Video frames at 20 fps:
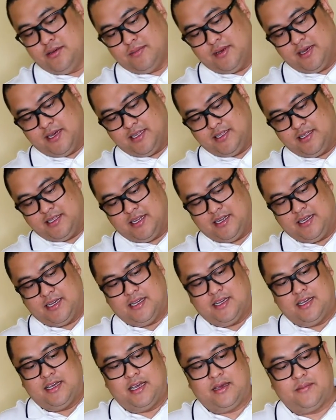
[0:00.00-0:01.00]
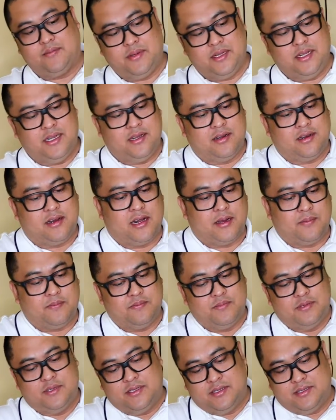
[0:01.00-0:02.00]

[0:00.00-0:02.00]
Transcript: naman, talagang heavy wrap.